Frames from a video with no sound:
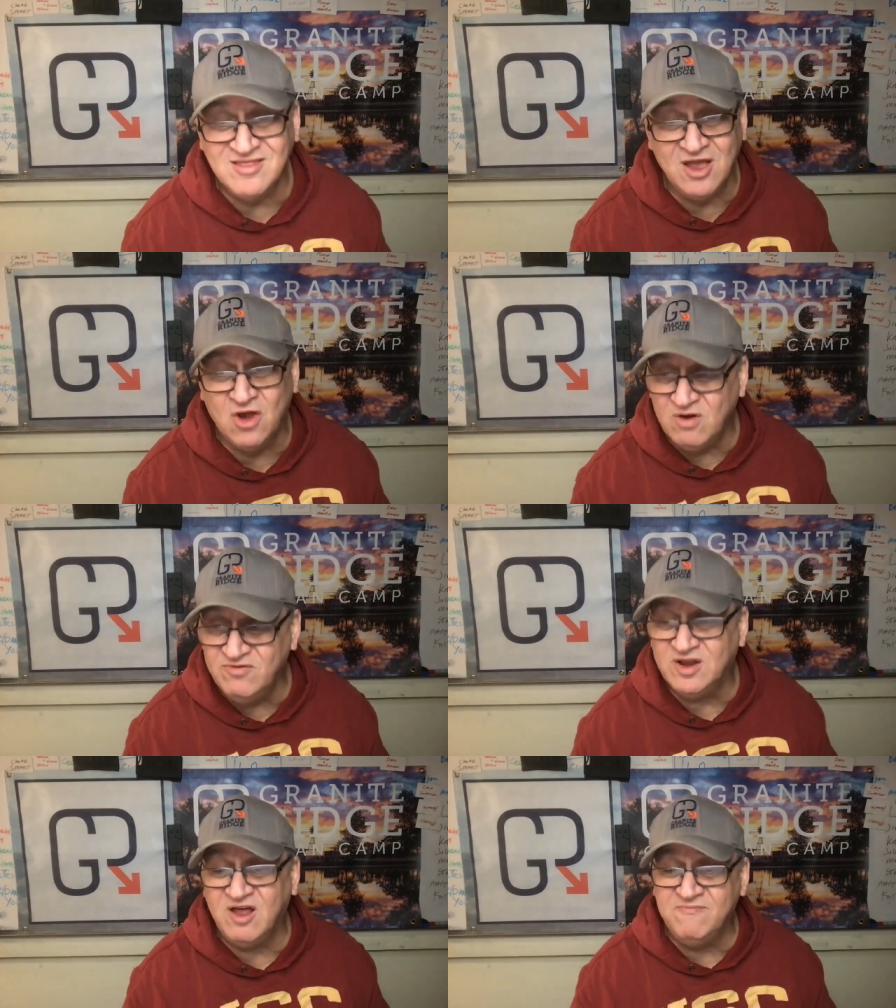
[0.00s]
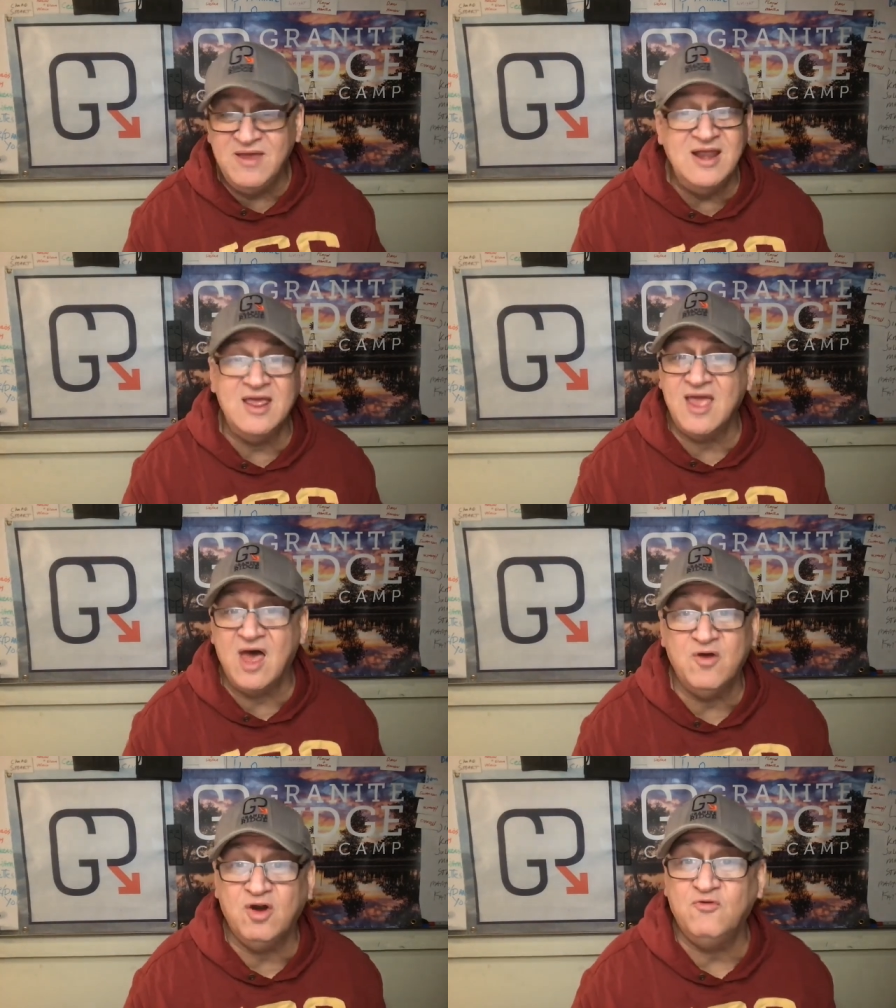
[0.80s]
the equivalent of being
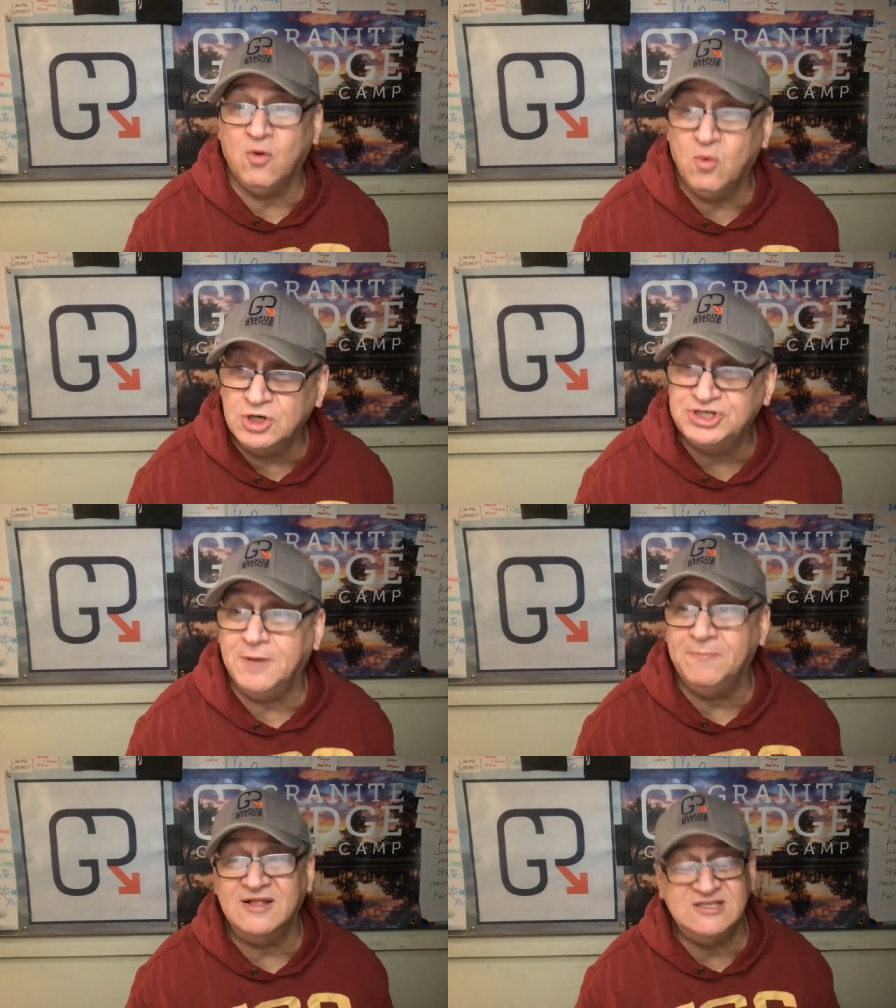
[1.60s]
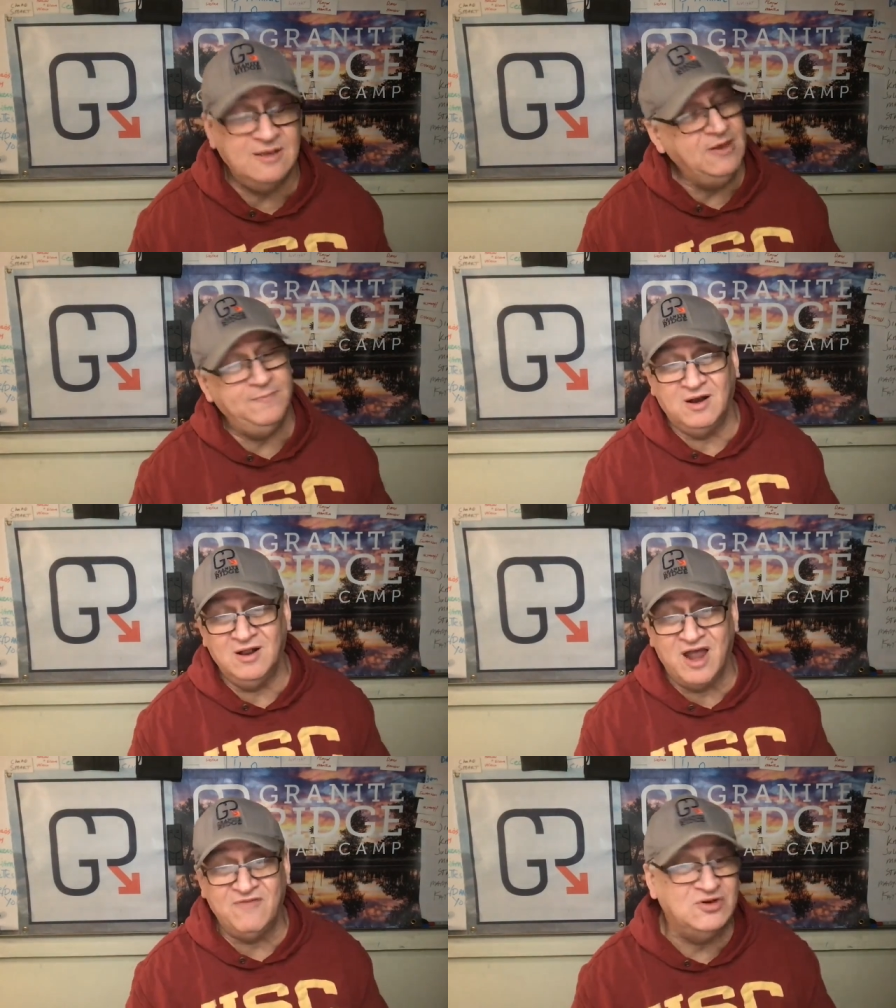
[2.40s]
together for worship. And some people are,
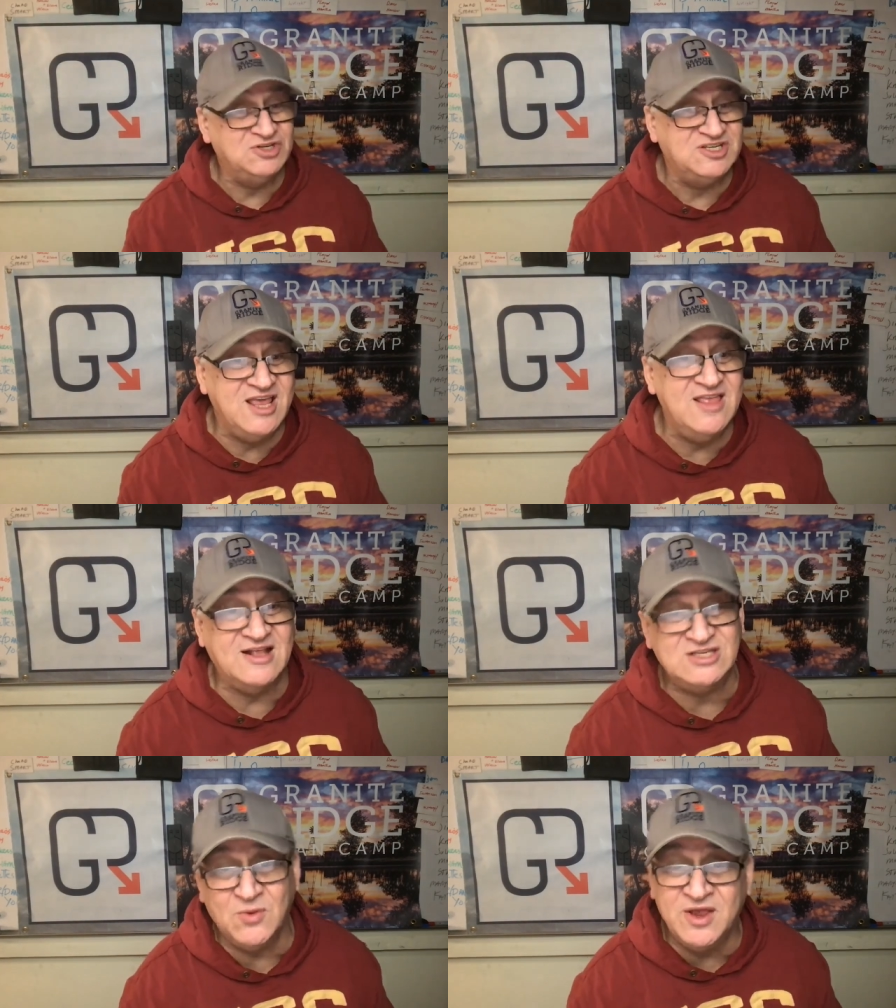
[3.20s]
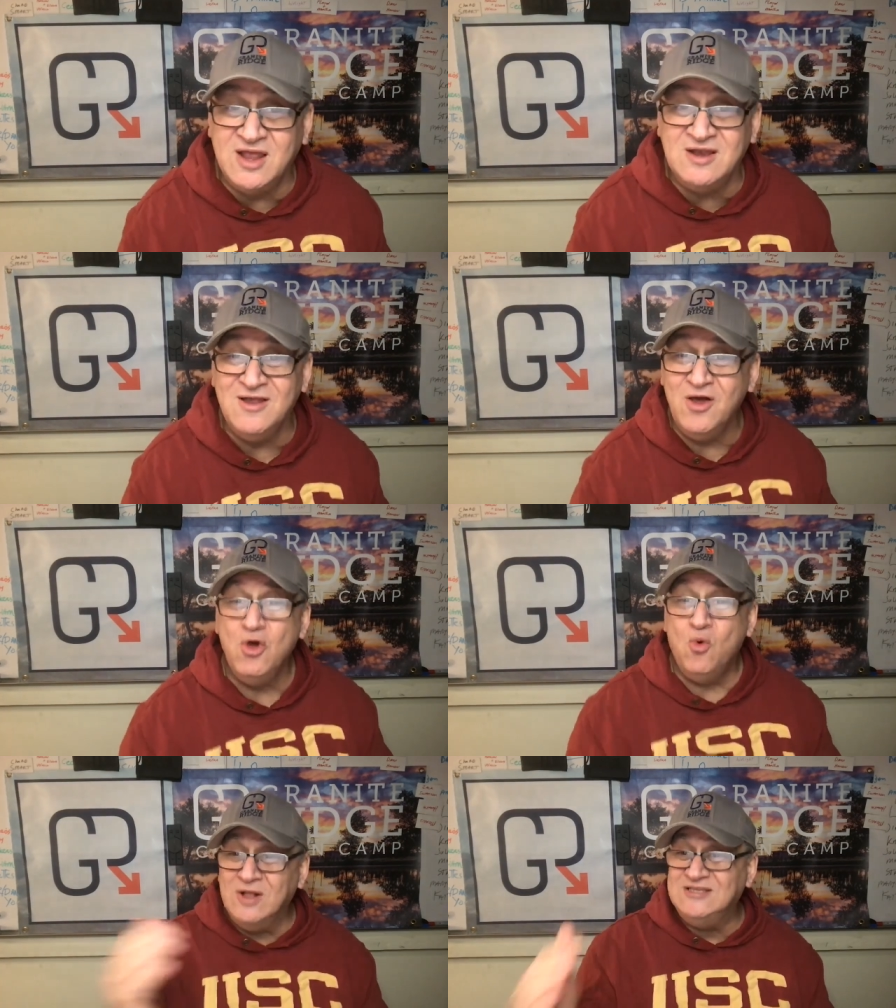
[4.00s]
a lot of folks are seeing that. So we're getting
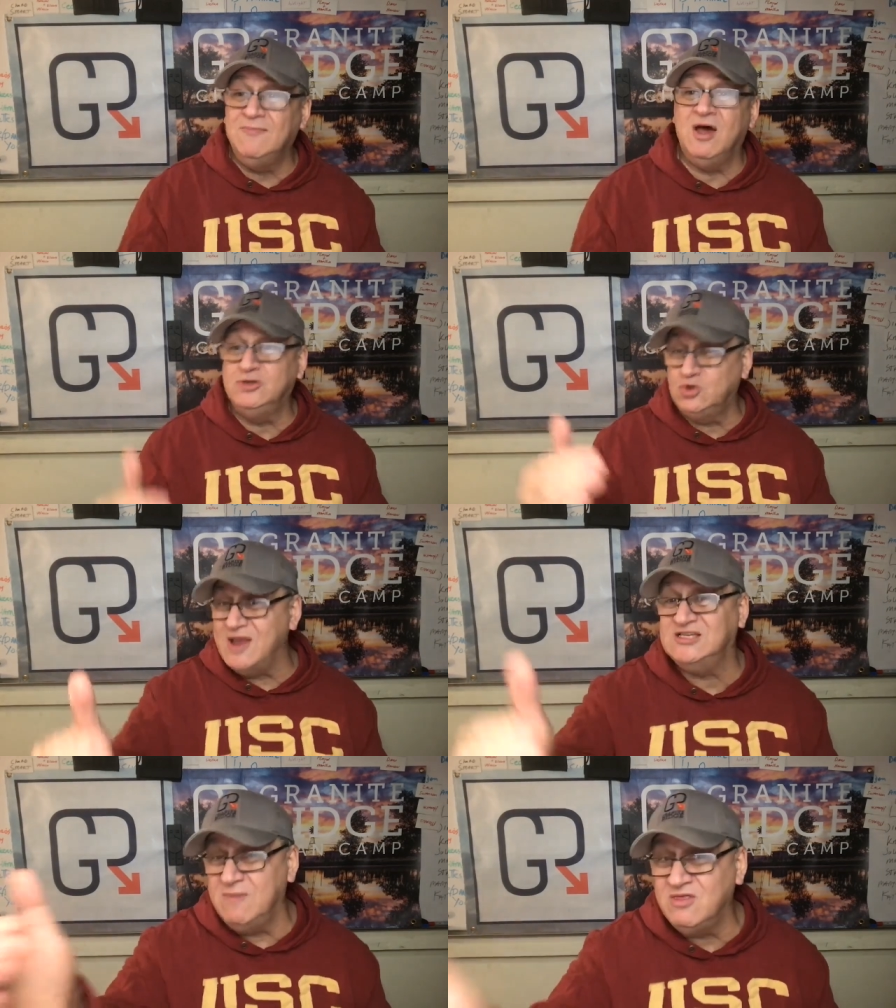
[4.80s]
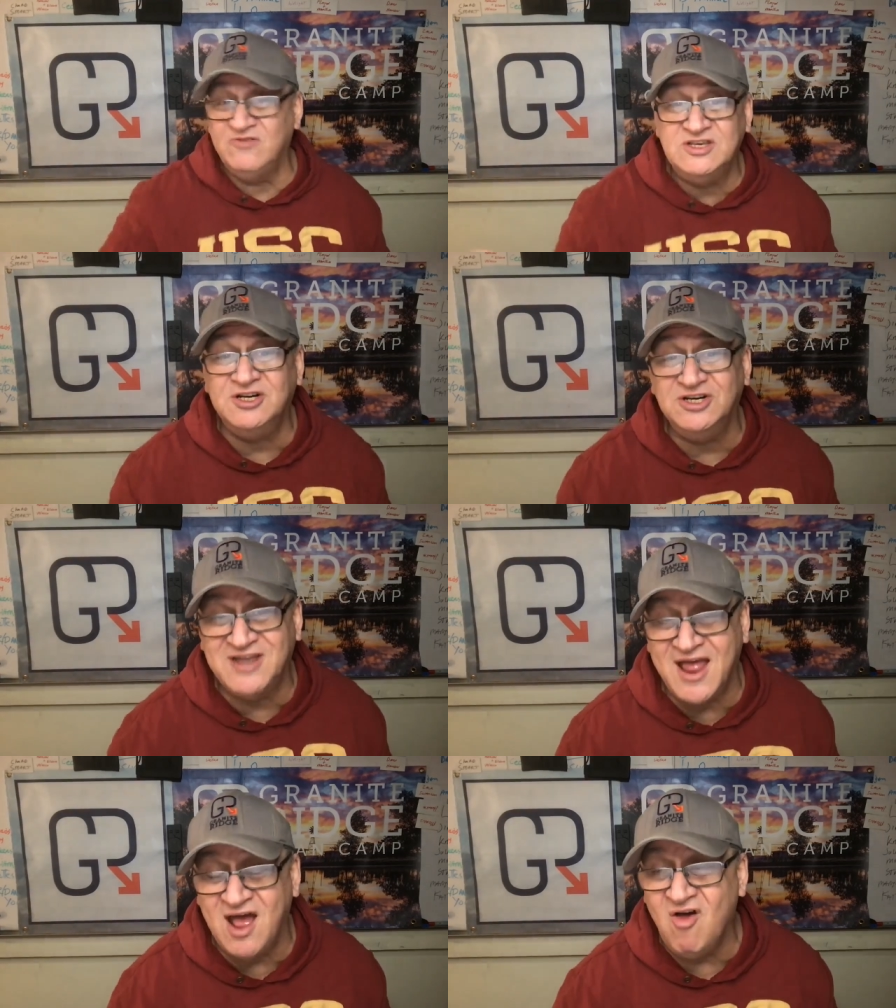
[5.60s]
once a month, twice a month visitors
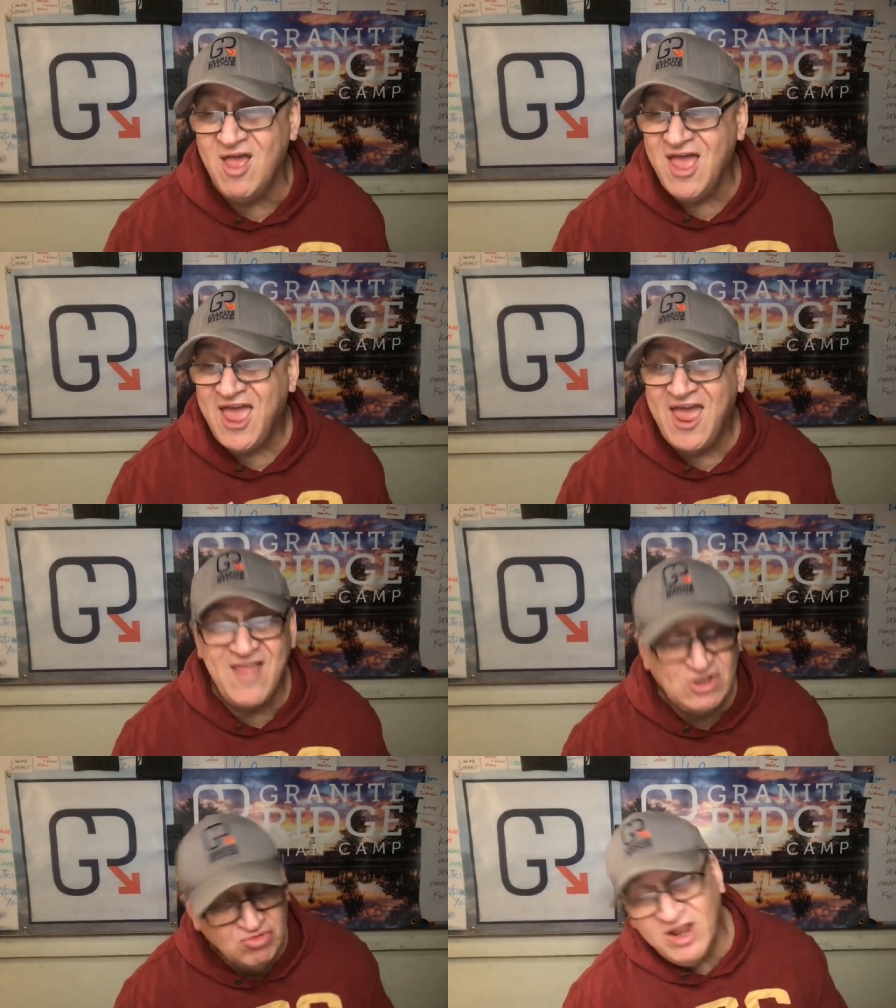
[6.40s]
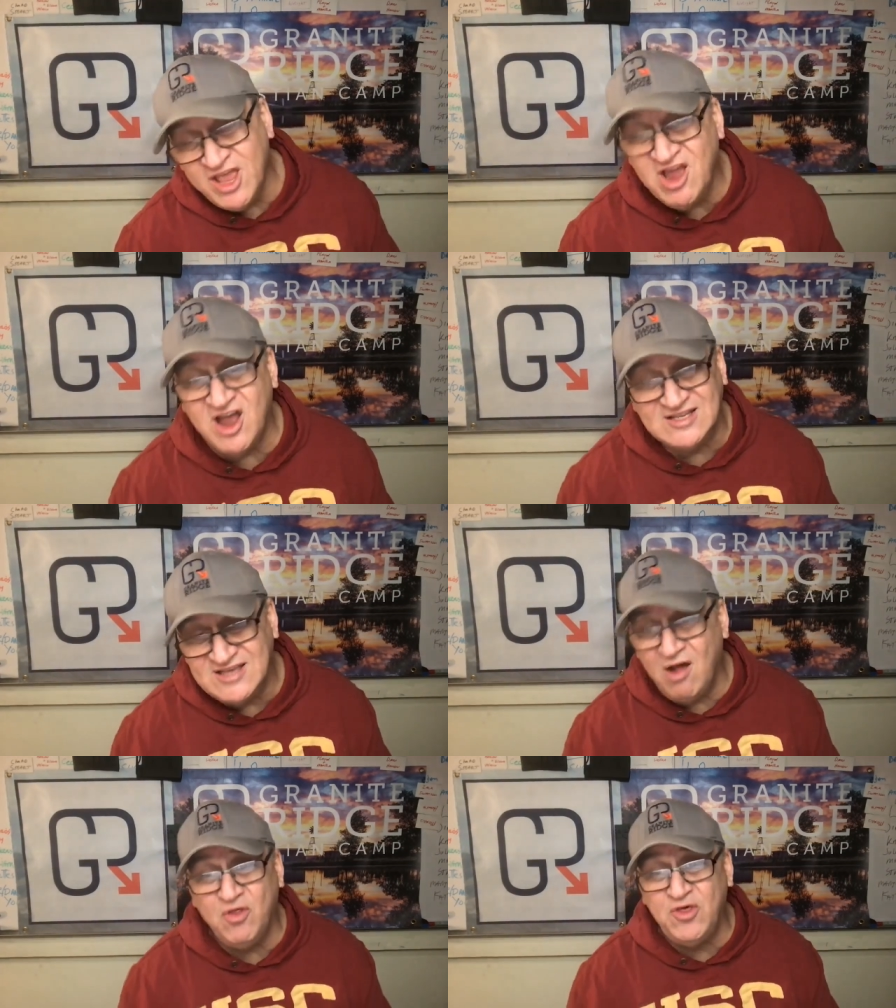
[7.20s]
now. And that's really good. It's
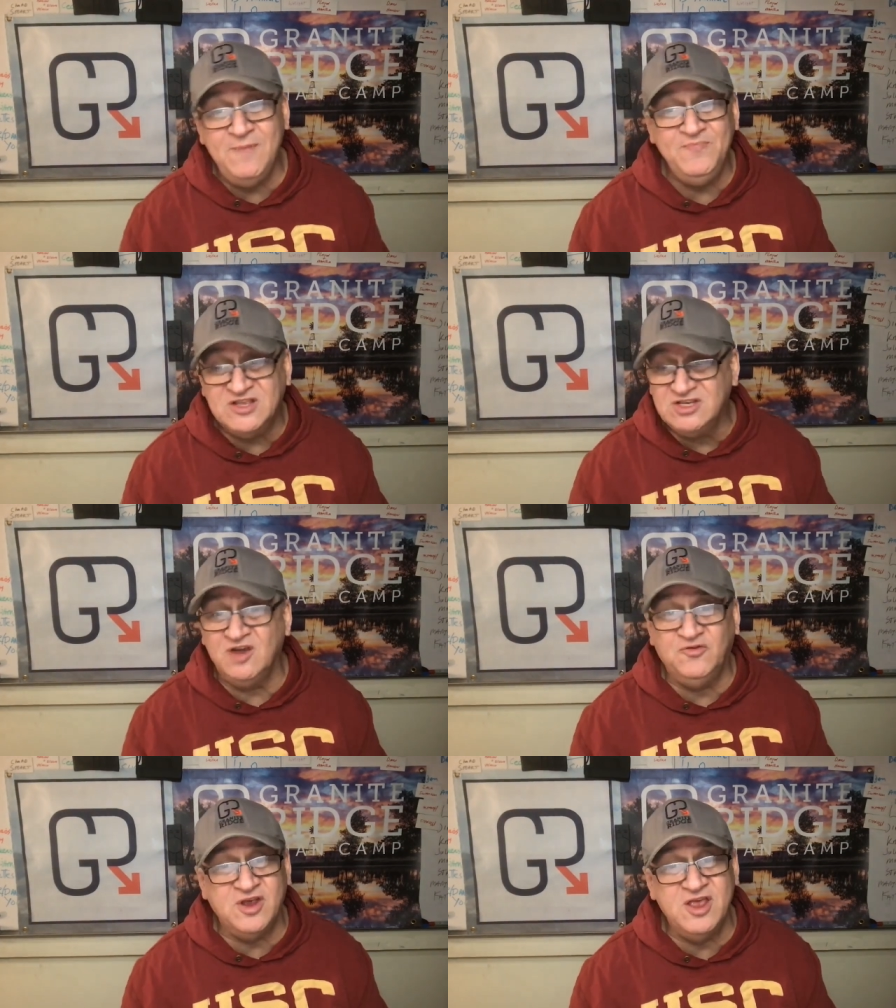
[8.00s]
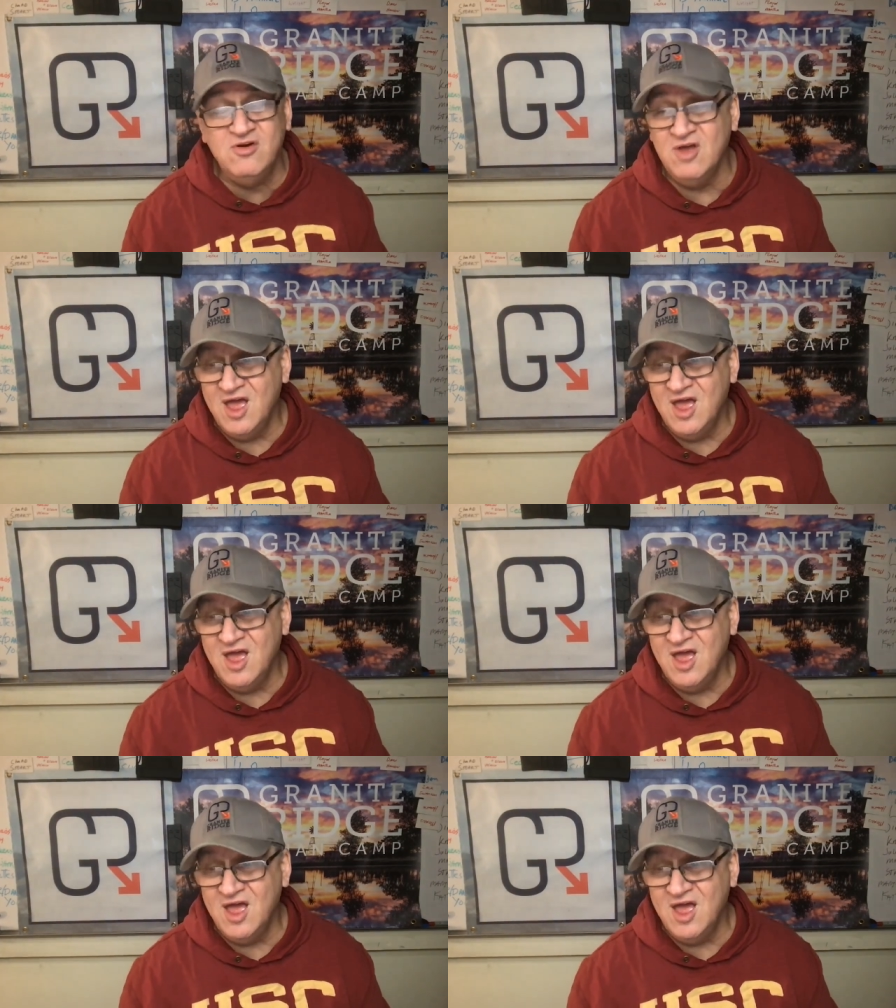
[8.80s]
healthy, it's good for you.